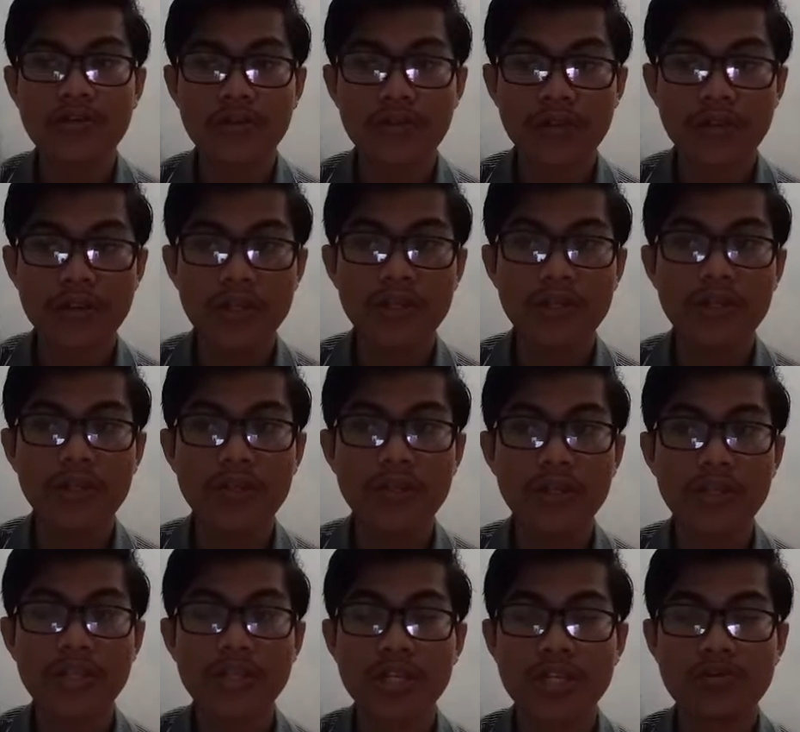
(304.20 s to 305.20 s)
story
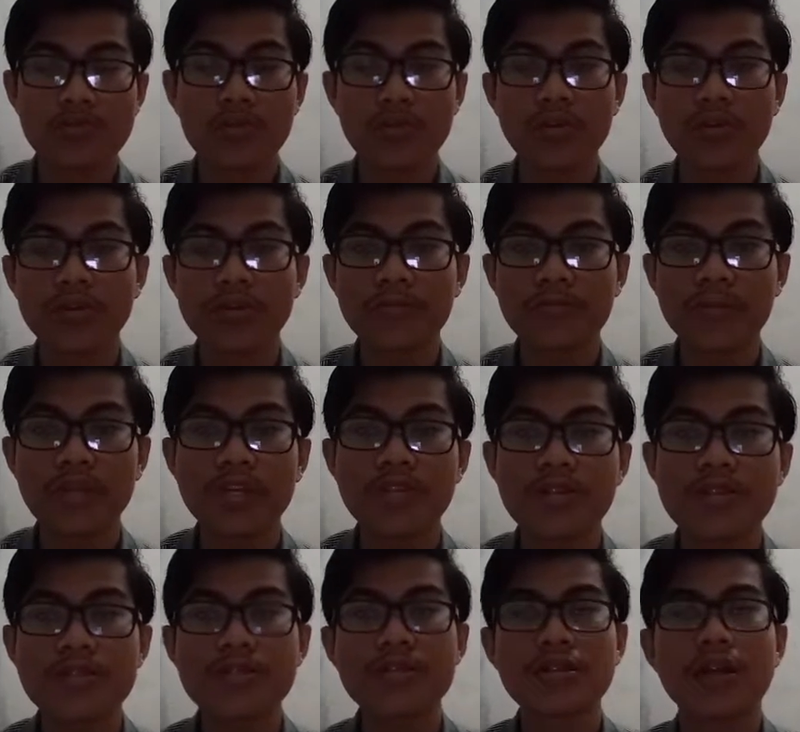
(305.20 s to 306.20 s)
in this book
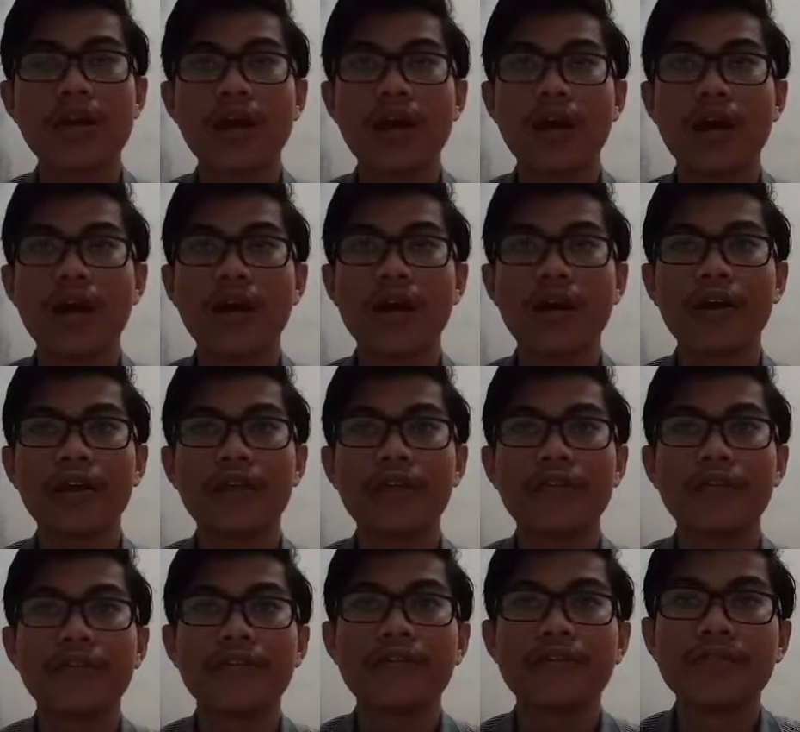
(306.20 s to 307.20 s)
because
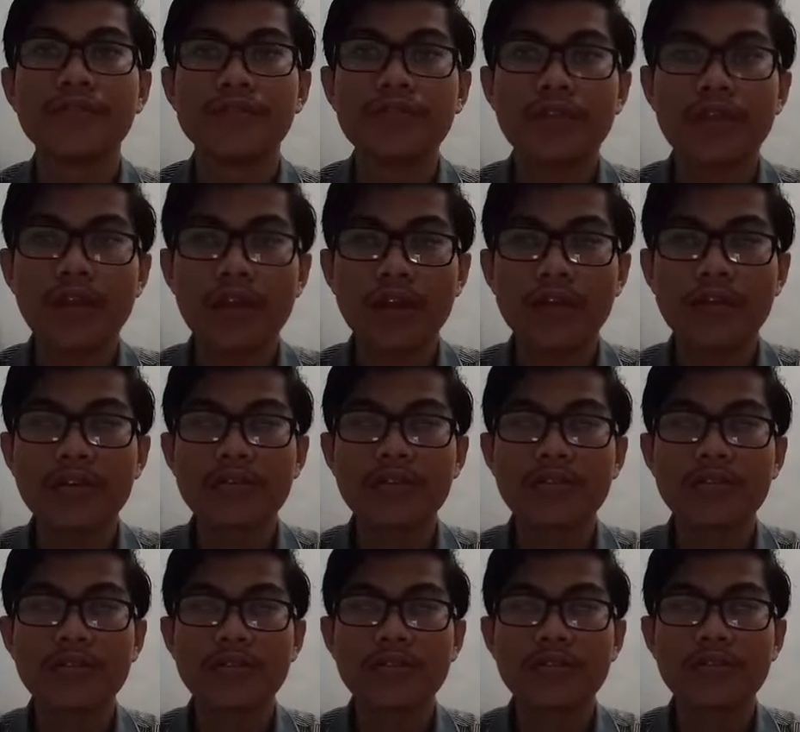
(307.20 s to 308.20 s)
I
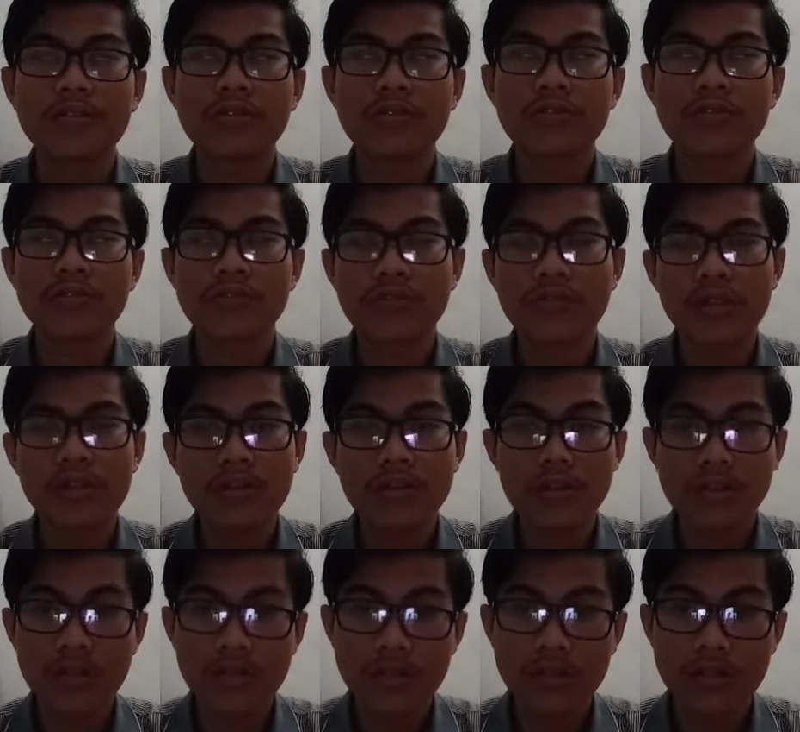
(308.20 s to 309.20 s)
like to
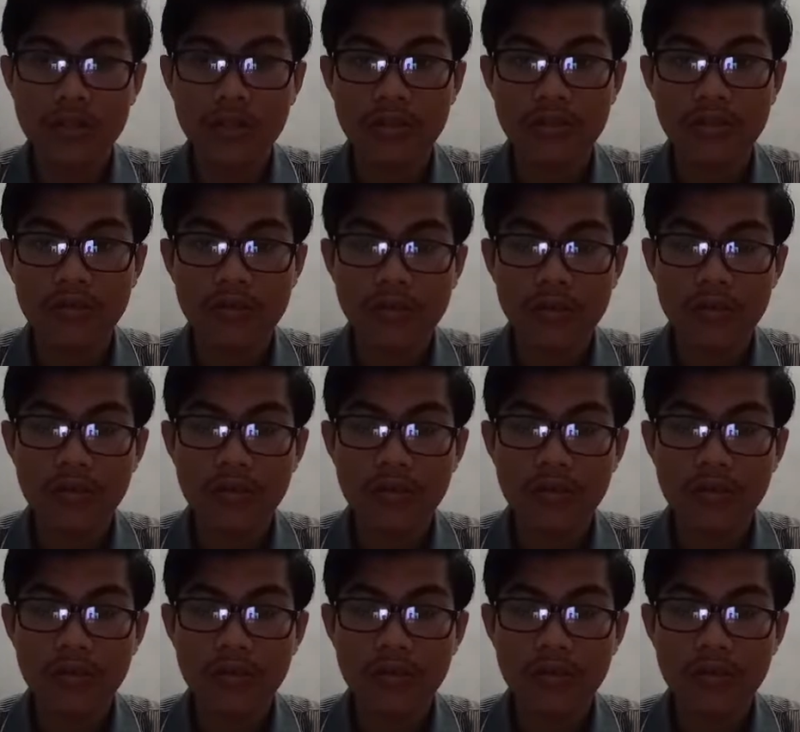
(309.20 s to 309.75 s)
read the